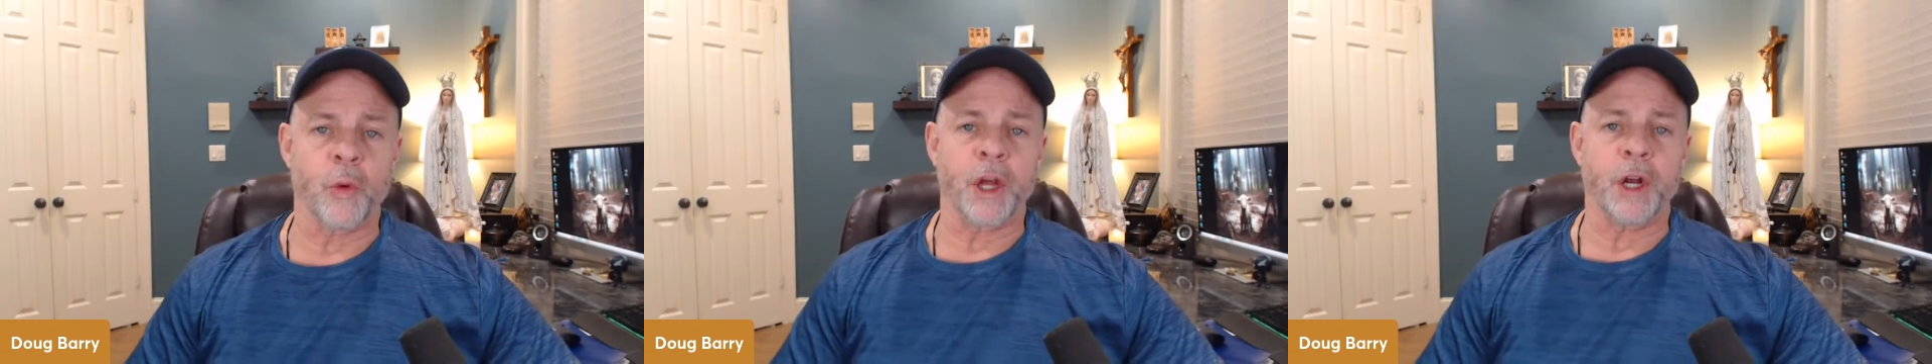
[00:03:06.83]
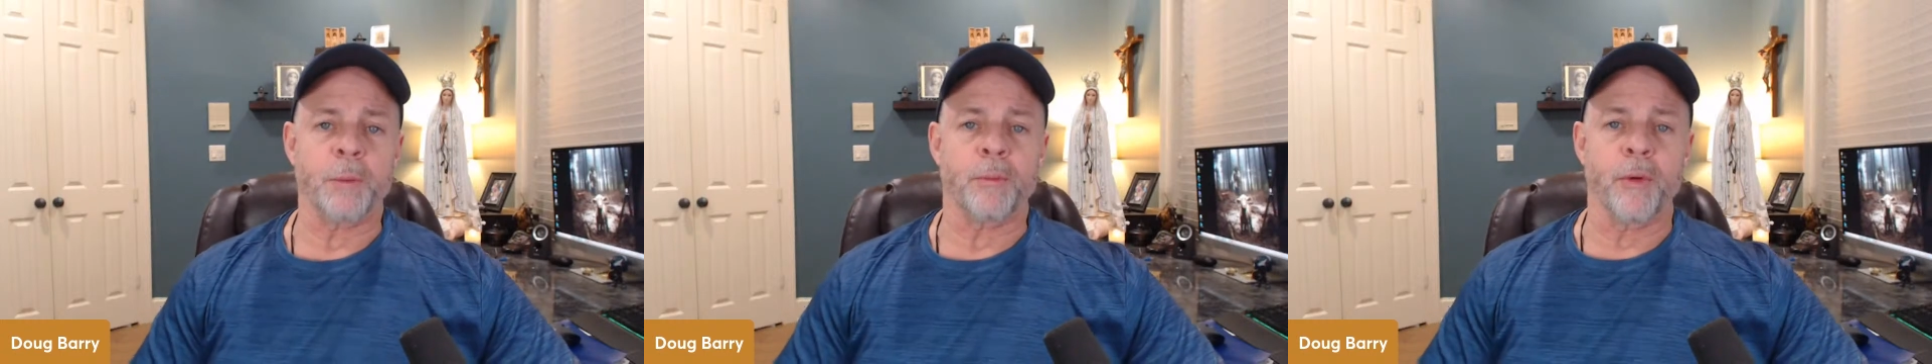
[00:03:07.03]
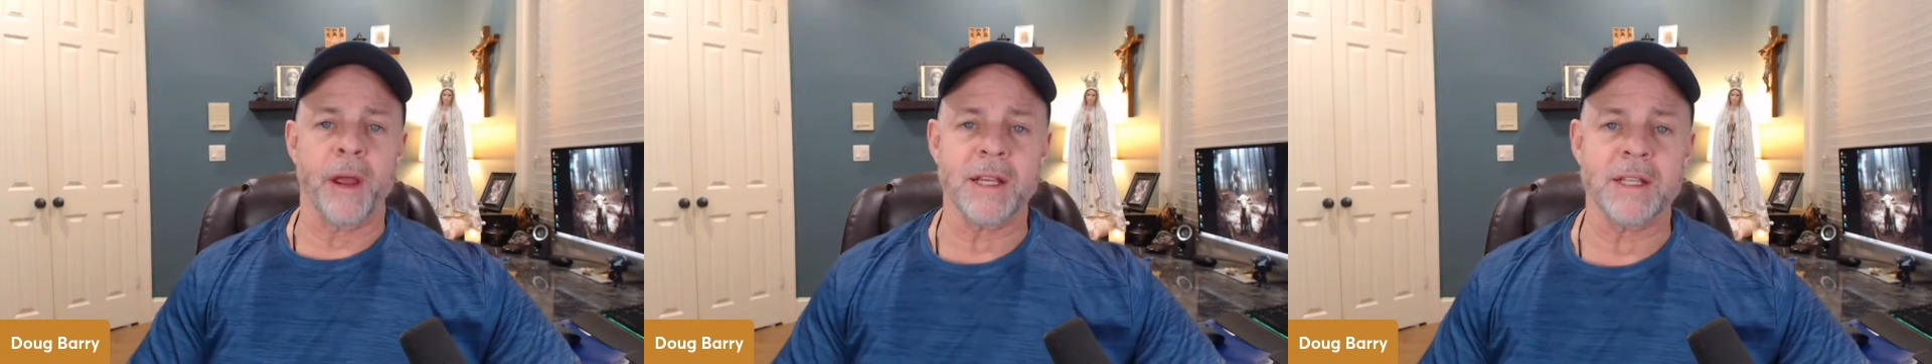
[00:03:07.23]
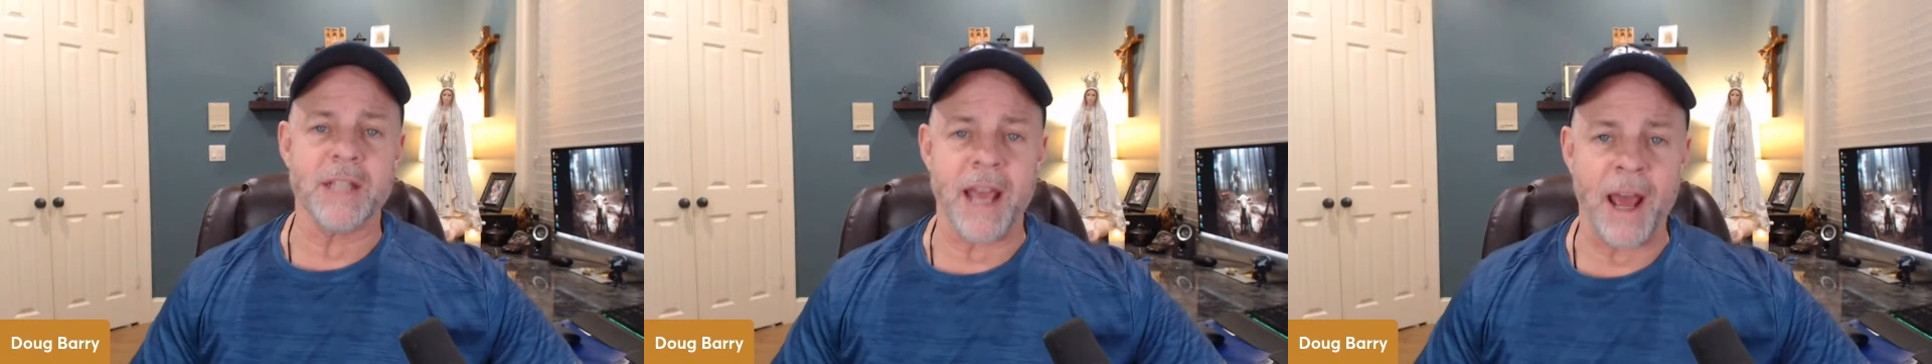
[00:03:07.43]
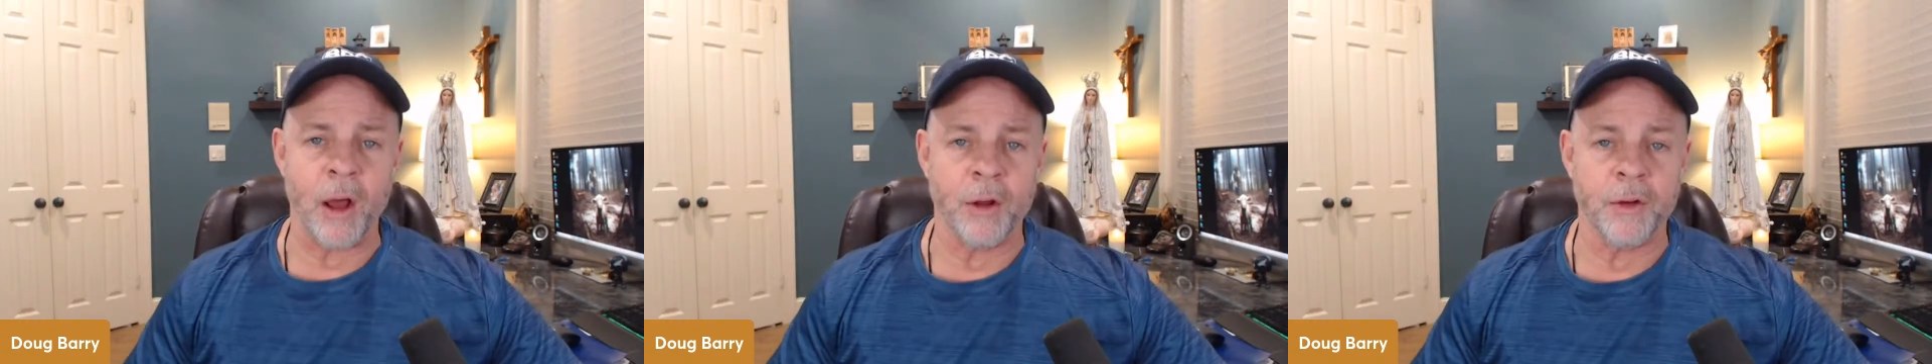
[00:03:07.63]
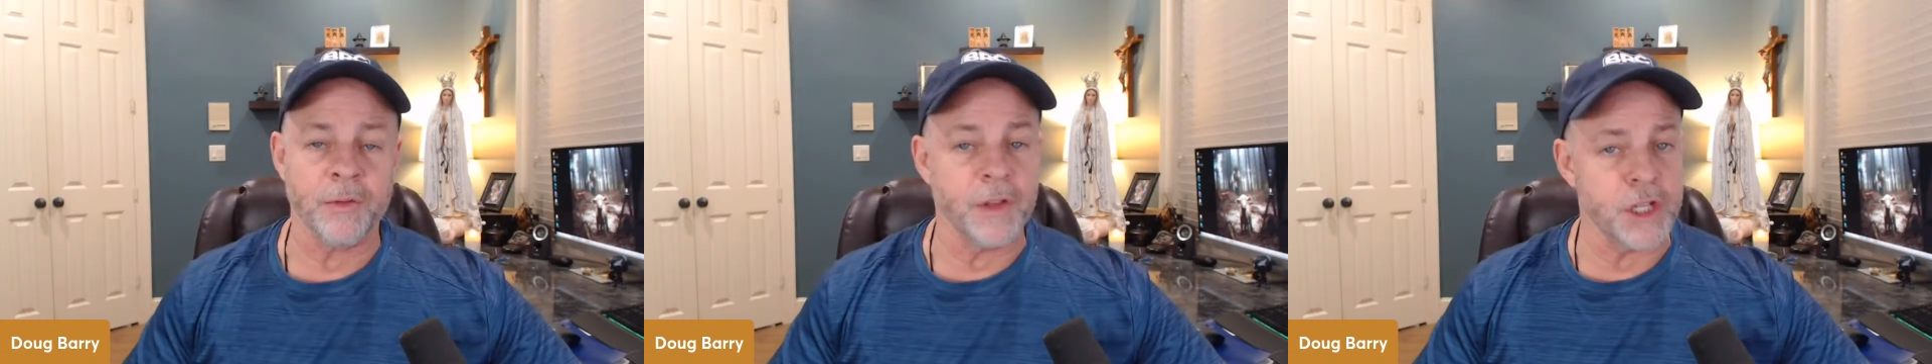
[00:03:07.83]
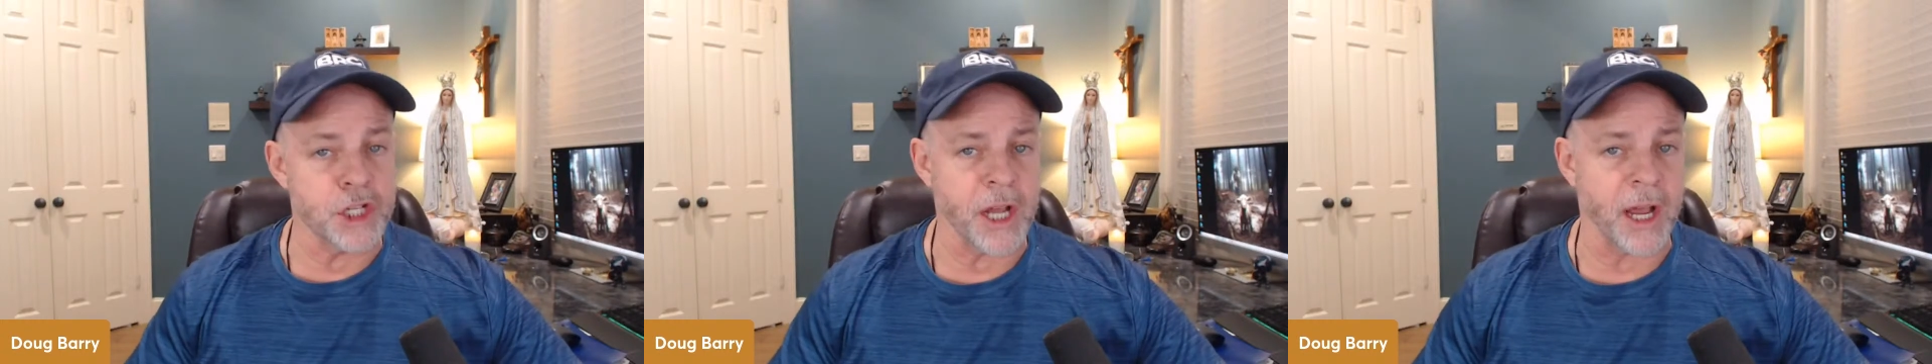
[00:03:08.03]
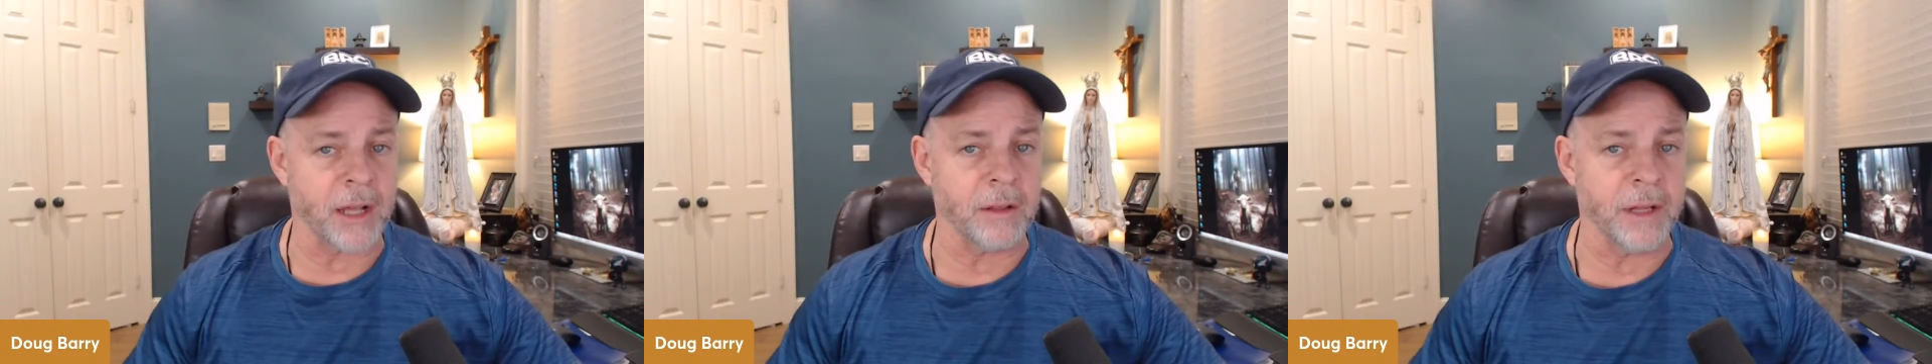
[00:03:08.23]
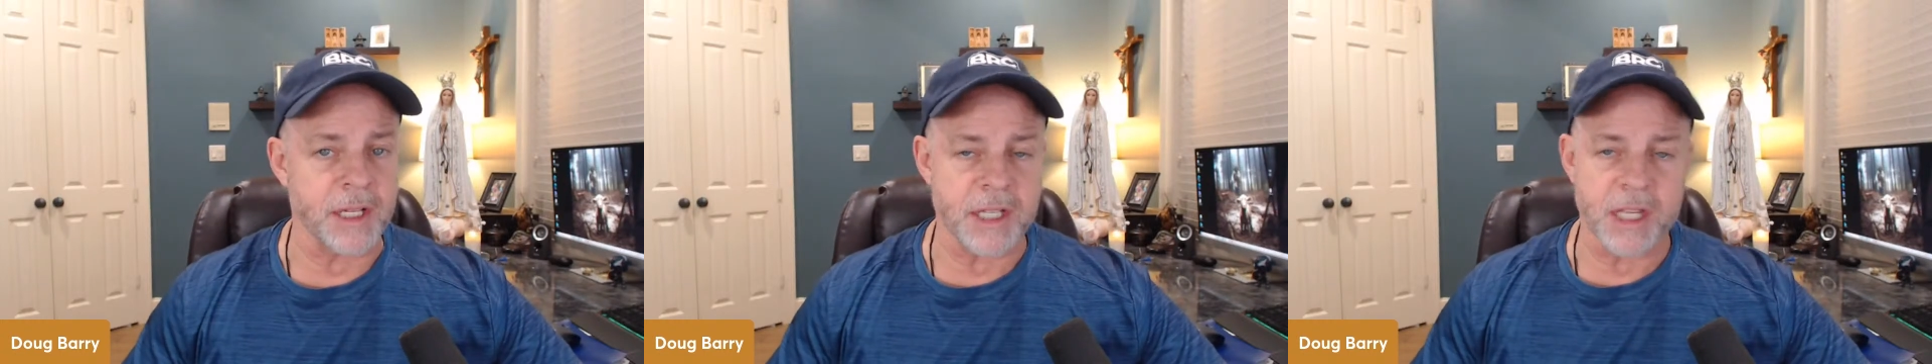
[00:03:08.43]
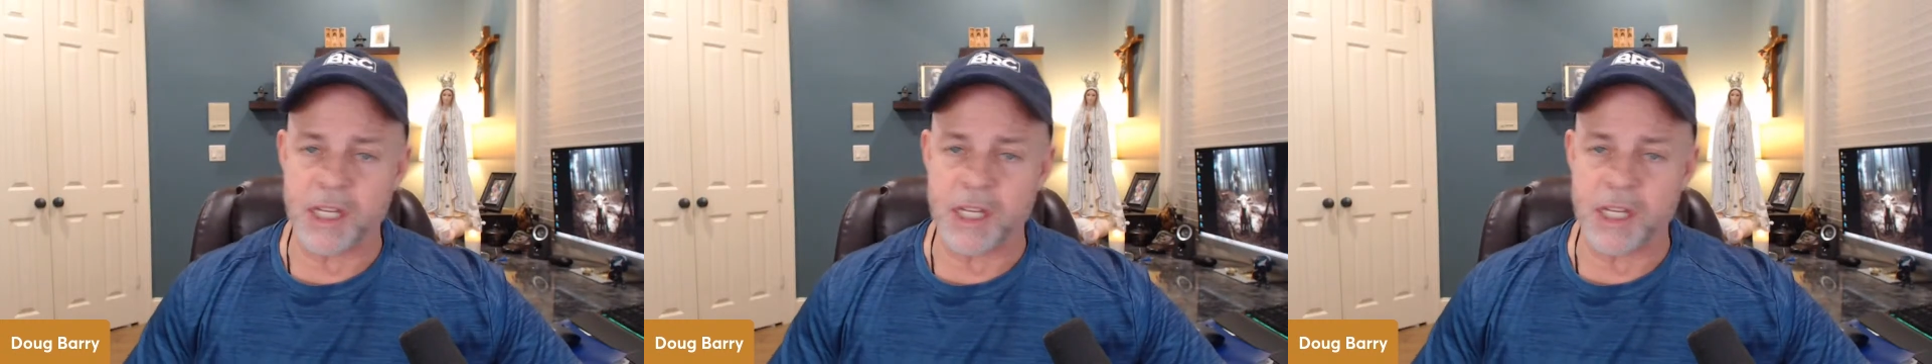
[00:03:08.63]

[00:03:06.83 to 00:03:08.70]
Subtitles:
We're going to break down the checklist.